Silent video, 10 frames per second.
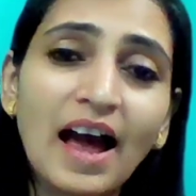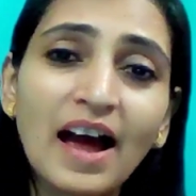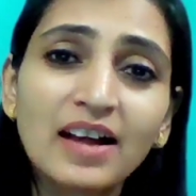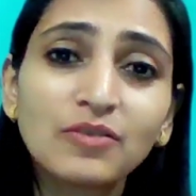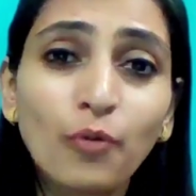
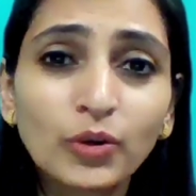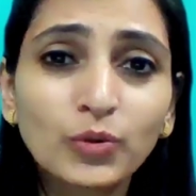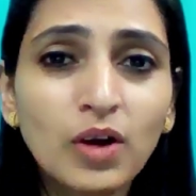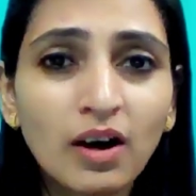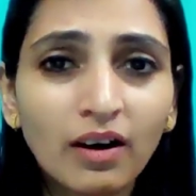and want
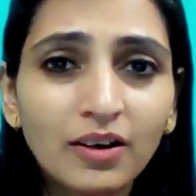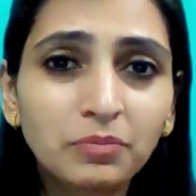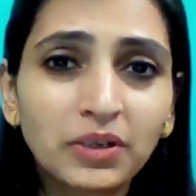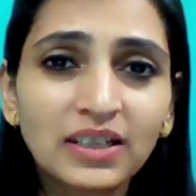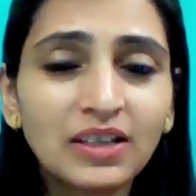to
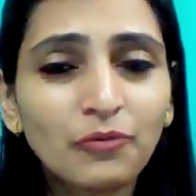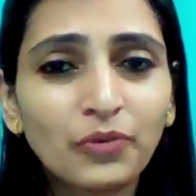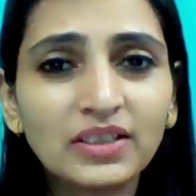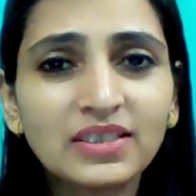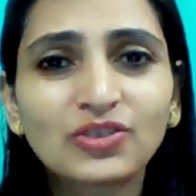earn money
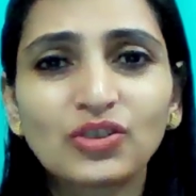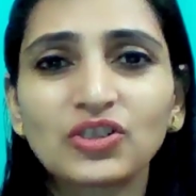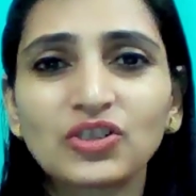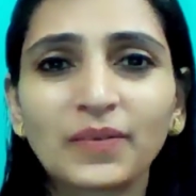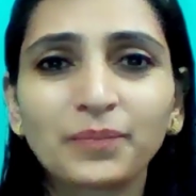with
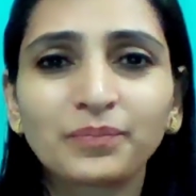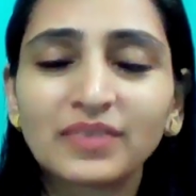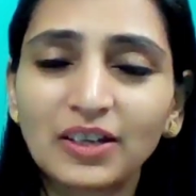stitching.